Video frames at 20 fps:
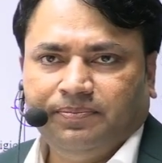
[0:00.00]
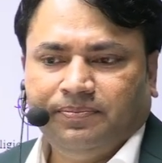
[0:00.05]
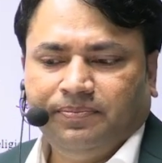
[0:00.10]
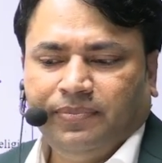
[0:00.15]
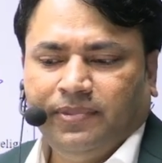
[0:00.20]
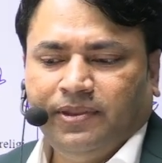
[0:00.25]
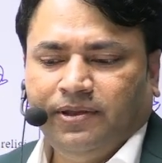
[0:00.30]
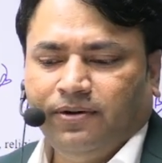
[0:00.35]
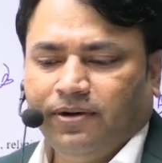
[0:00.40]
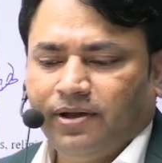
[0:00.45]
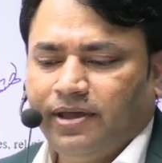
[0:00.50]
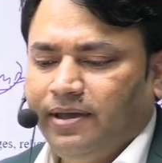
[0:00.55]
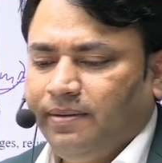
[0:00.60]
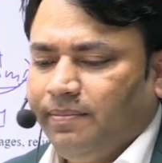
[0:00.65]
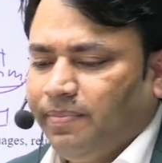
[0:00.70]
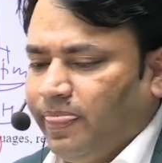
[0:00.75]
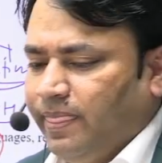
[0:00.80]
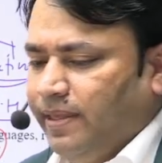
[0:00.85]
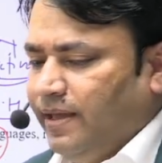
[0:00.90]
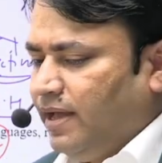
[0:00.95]
Okay,
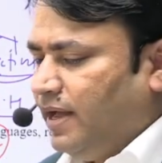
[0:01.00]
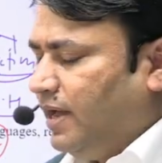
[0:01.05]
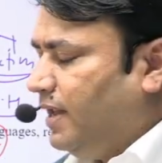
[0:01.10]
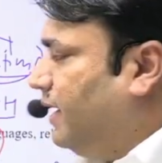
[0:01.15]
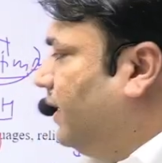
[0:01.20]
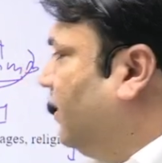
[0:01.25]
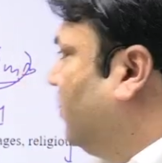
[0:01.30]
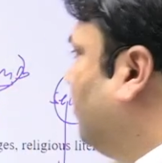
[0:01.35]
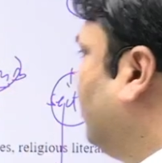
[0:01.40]
and now